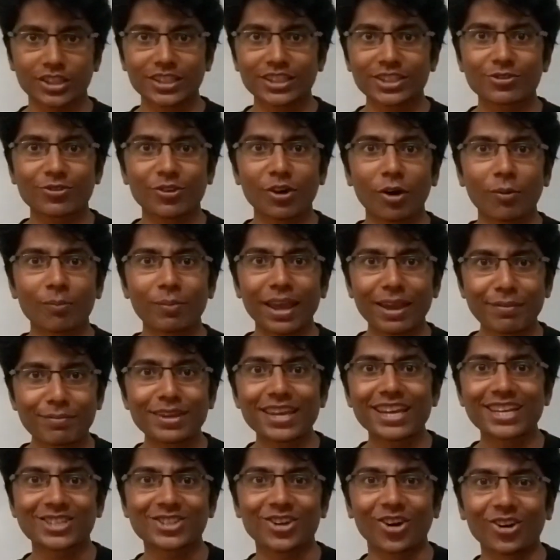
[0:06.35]
He's from
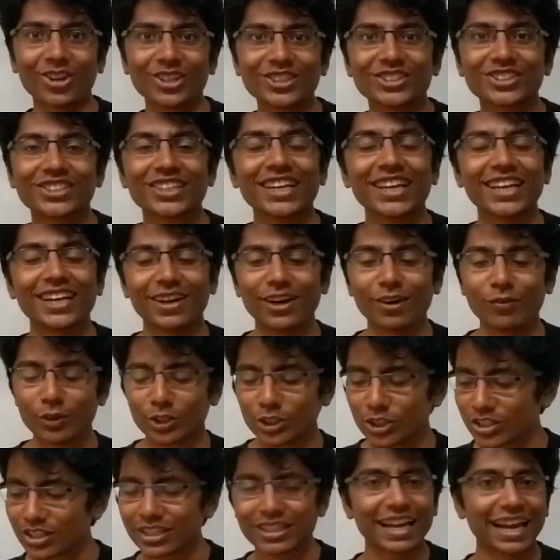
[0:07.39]
ABS College,
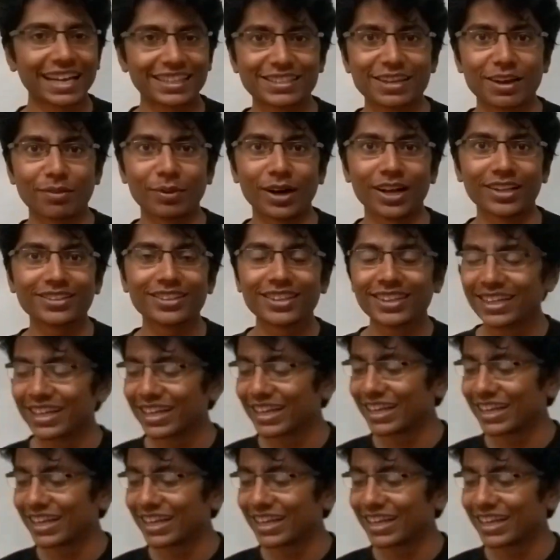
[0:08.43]
which is in Ghaziabad.